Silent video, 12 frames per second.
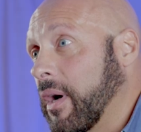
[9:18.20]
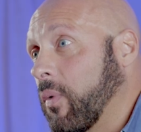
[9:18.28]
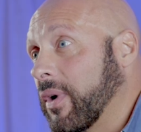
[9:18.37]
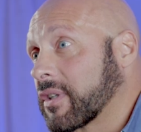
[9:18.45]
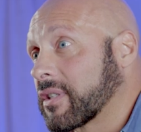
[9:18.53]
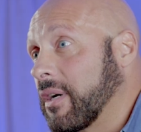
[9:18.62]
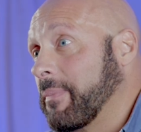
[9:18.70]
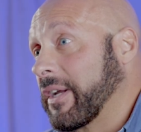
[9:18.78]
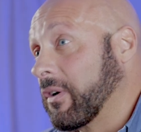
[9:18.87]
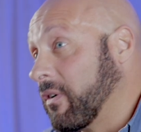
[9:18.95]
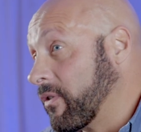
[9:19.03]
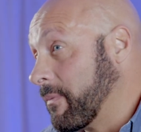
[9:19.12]
And while some
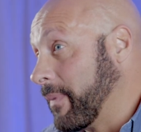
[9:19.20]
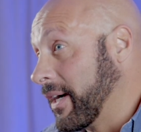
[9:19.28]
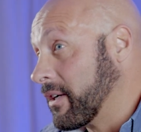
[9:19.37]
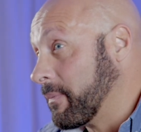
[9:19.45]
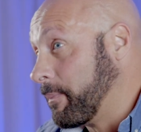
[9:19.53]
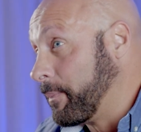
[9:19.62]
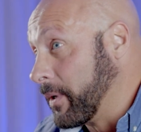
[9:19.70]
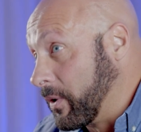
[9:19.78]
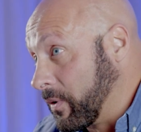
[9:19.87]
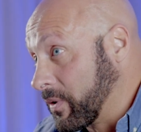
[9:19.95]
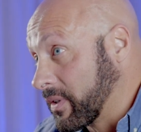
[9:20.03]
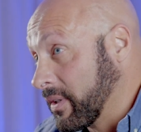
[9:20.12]
might offer a minor
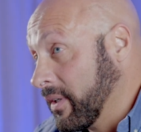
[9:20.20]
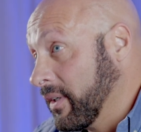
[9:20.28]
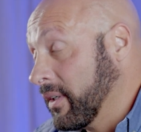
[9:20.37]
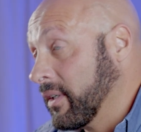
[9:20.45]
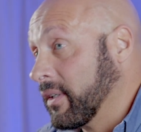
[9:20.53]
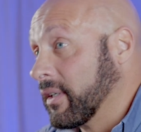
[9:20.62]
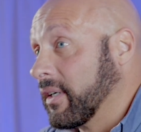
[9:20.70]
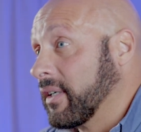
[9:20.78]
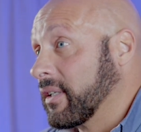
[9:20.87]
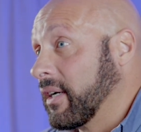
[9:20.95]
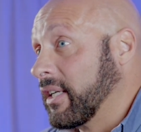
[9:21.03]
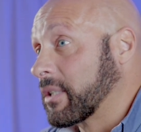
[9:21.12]
boost,
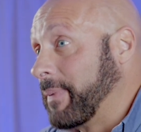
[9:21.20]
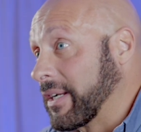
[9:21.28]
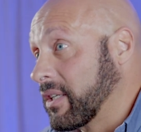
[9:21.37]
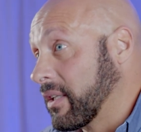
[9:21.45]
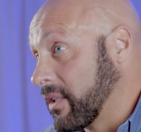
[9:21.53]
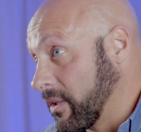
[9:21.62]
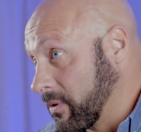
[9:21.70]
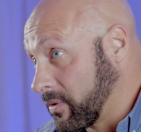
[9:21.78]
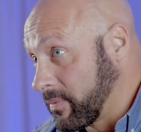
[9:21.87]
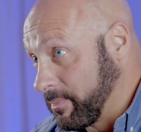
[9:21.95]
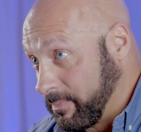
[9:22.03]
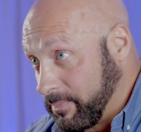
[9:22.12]
especially
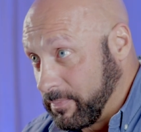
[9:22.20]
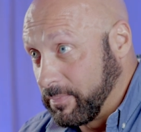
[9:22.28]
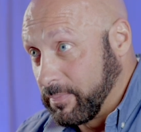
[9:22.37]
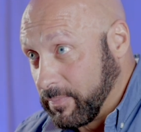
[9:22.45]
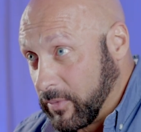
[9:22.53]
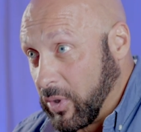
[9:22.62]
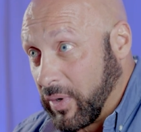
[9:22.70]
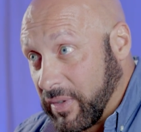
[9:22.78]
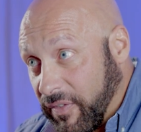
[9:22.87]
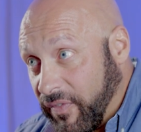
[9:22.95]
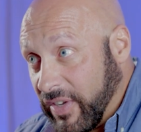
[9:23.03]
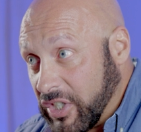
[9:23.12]
those who are
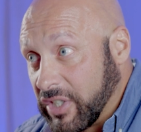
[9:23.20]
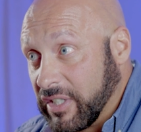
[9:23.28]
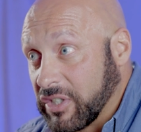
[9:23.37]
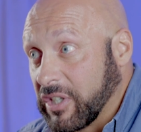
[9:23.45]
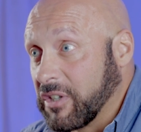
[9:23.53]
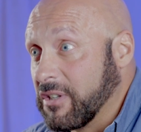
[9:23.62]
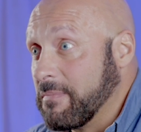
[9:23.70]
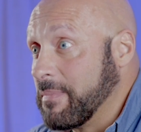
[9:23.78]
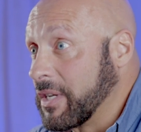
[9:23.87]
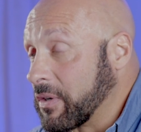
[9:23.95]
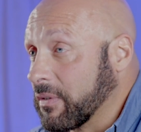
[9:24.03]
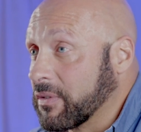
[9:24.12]
deficient in certain
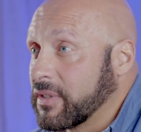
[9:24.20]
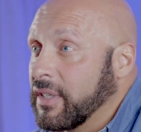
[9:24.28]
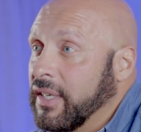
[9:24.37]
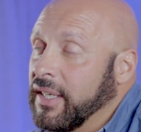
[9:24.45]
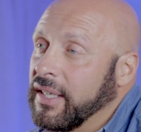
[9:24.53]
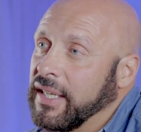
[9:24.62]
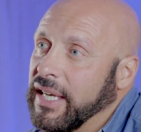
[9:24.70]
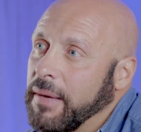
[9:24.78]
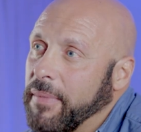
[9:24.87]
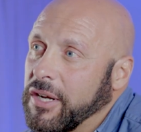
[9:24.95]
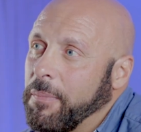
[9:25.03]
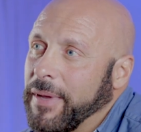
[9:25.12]
minerals,
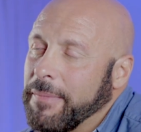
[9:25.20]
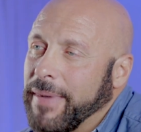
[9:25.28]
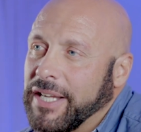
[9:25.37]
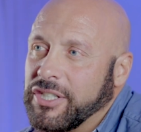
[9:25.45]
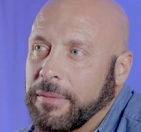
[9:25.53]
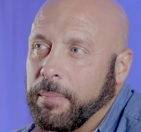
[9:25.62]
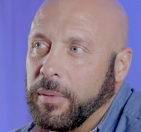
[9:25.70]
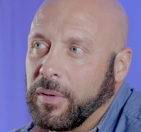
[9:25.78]
it might not be a magic